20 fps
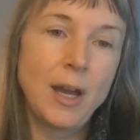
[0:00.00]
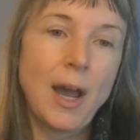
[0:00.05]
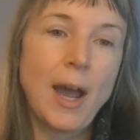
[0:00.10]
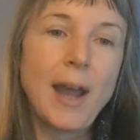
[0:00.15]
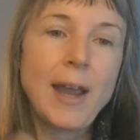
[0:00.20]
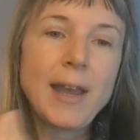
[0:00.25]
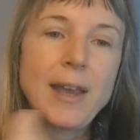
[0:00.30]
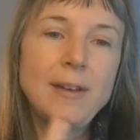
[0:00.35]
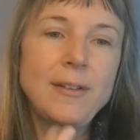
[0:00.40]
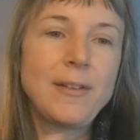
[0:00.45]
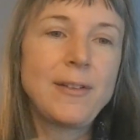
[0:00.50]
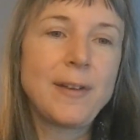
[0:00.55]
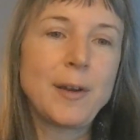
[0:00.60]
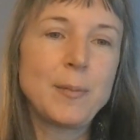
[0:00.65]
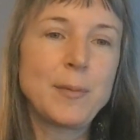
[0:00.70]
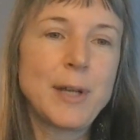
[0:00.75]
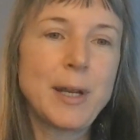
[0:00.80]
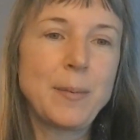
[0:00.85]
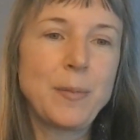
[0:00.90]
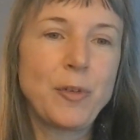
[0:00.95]
I can
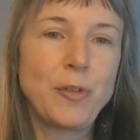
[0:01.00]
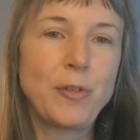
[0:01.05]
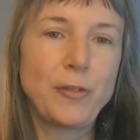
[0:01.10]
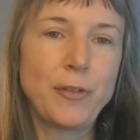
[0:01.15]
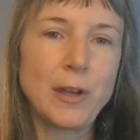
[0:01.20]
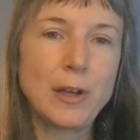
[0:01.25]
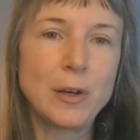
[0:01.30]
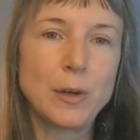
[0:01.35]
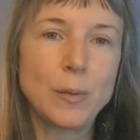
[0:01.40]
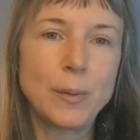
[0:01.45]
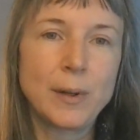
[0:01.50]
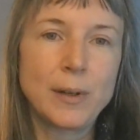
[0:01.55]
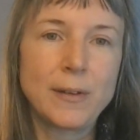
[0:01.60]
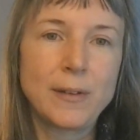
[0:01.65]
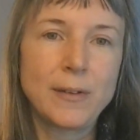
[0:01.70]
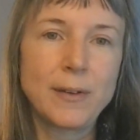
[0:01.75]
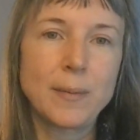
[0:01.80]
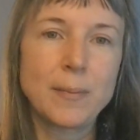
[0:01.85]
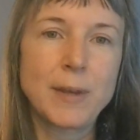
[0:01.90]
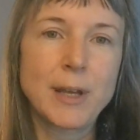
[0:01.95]
sometimes feel when
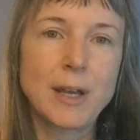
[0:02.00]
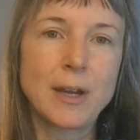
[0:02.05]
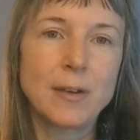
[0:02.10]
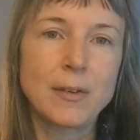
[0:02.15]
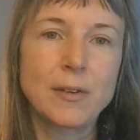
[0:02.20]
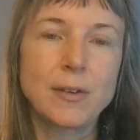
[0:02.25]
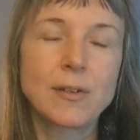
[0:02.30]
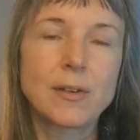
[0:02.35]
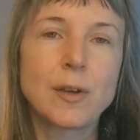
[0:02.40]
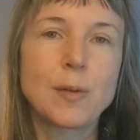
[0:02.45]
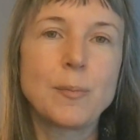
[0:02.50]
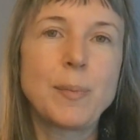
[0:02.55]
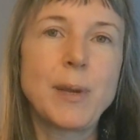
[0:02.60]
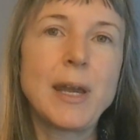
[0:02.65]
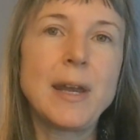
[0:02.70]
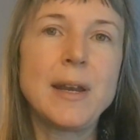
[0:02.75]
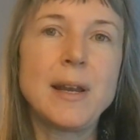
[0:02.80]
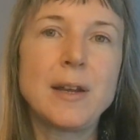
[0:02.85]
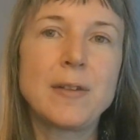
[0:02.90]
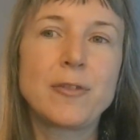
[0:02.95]
something else is
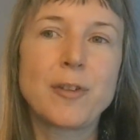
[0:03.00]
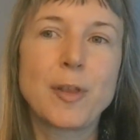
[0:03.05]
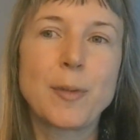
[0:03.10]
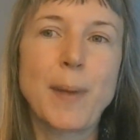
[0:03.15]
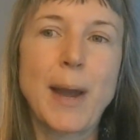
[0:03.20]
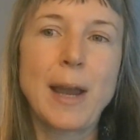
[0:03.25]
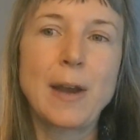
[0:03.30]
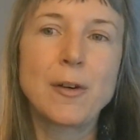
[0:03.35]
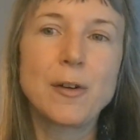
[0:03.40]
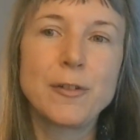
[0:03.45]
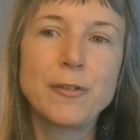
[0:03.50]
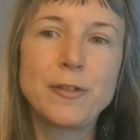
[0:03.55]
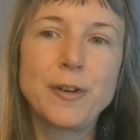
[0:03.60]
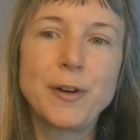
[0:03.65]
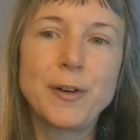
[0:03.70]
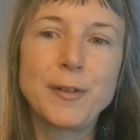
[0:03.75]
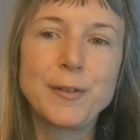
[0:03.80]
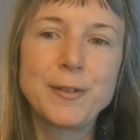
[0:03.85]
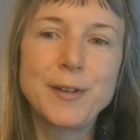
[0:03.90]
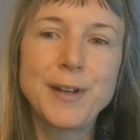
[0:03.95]
competing for the
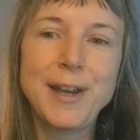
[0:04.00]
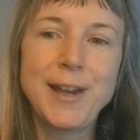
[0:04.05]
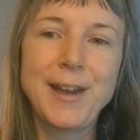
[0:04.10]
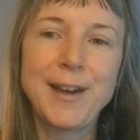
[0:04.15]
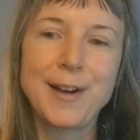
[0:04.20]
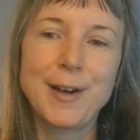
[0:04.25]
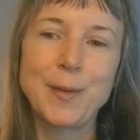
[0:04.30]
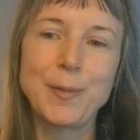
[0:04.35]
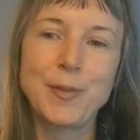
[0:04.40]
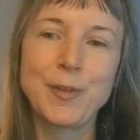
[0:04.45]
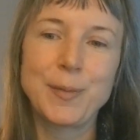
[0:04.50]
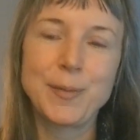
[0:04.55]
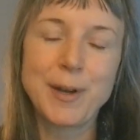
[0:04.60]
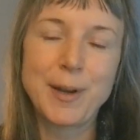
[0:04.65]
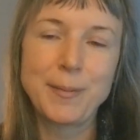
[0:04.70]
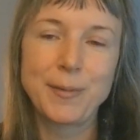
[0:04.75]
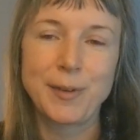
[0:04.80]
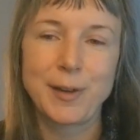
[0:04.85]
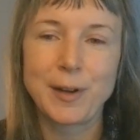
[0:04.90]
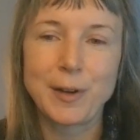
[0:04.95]
microphone.
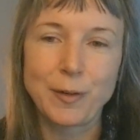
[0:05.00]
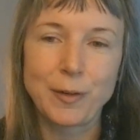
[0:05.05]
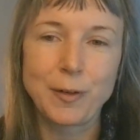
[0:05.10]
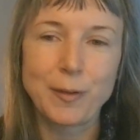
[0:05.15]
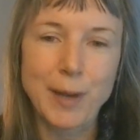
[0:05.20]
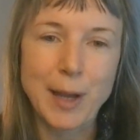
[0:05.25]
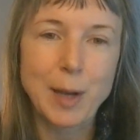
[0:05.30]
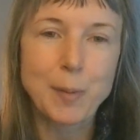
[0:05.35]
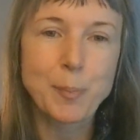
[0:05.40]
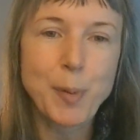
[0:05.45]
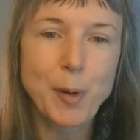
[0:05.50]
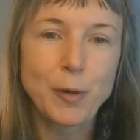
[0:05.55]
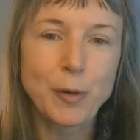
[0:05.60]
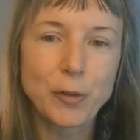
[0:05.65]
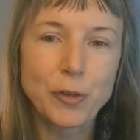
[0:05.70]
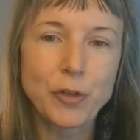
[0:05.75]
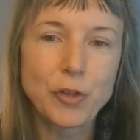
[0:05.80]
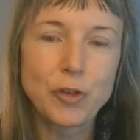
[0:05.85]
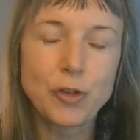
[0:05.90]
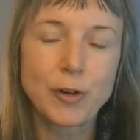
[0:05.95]
Sometimes it'll like pull
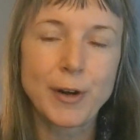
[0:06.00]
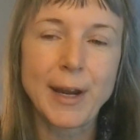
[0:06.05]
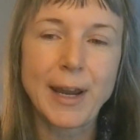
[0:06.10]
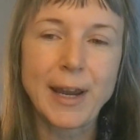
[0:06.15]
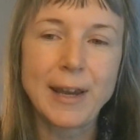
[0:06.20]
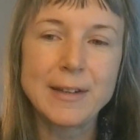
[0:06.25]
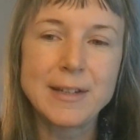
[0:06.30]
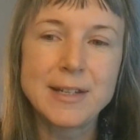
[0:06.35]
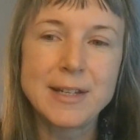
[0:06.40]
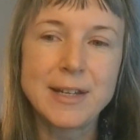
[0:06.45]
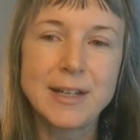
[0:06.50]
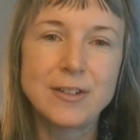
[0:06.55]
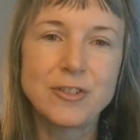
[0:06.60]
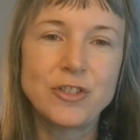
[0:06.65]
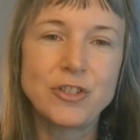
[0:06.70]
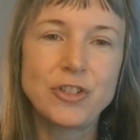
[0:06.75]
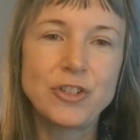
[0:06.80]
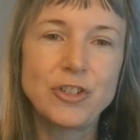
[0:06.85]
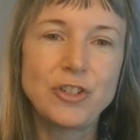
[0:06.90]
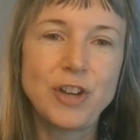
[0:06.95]
straight
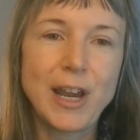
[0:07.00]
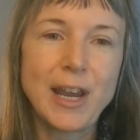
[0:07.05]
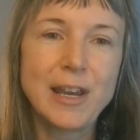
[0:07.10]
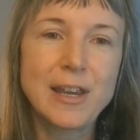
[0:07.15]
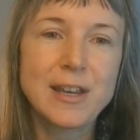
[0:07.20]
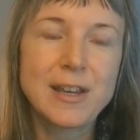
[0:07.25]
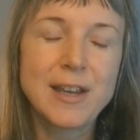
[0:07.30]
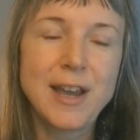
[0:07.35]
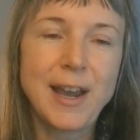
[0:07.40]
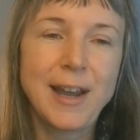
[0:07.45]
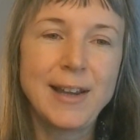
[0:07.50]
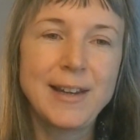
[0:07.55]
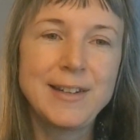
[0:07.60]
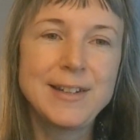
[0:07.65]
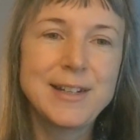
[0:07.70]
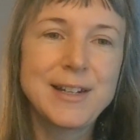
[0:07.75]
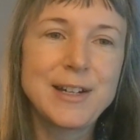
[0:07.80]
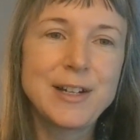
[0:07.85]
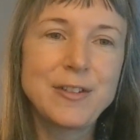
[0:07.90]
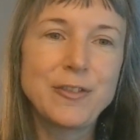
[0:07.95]
and shake
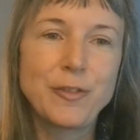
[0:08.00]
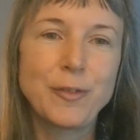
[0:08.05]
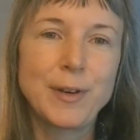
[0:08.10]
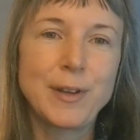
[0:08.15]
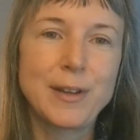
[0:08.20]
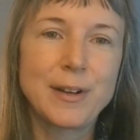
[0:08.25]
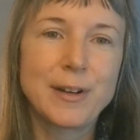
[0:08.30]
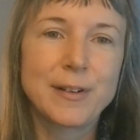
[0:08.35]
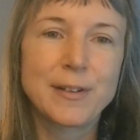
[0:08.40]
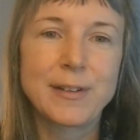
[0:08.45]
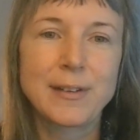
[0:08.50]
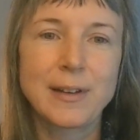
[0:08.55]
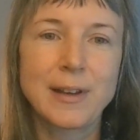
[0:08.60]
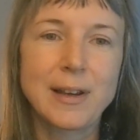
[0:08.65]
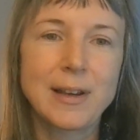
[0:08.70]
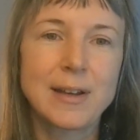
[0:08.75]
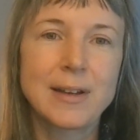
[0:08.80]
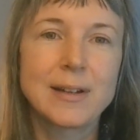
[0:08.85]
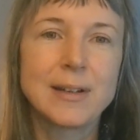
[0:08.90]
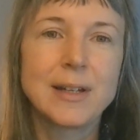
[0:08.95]
kind of when there's
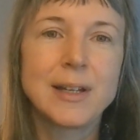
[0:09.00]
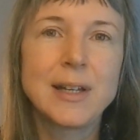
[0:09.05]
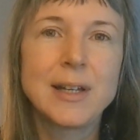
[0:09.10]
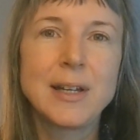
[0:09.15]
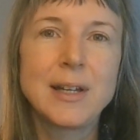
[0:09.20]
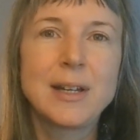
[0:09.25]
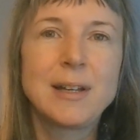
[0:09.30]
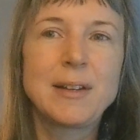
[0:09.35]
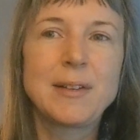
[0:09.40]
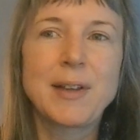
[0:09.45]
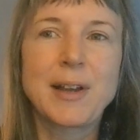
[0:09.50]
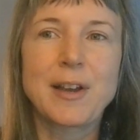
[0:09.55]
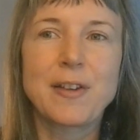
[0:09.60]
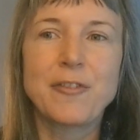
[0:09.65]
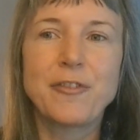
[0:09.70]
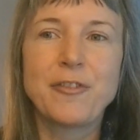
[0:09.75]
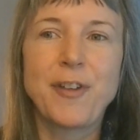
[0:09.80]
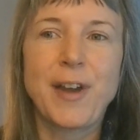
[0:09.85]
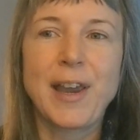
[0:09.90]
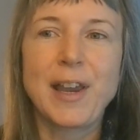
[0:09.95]
like a
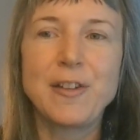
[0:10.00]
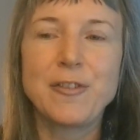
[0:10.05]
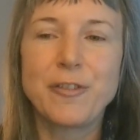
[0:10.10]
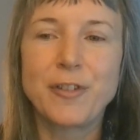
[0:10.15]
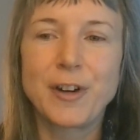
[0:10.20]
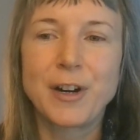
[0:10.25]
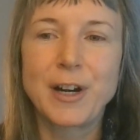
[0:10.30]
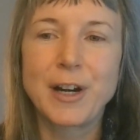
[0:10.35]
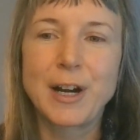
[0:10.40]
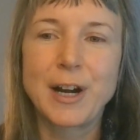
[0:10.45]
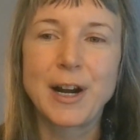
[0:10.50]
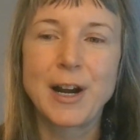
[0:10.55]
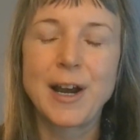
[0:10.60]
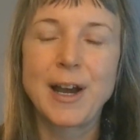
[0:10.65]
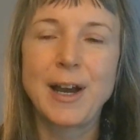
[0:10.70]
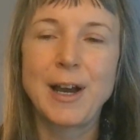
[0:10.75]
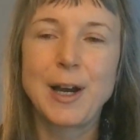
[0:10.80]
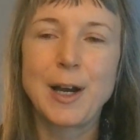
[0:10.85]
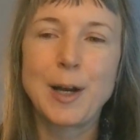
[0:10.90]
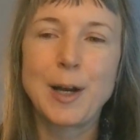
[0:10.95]
fight for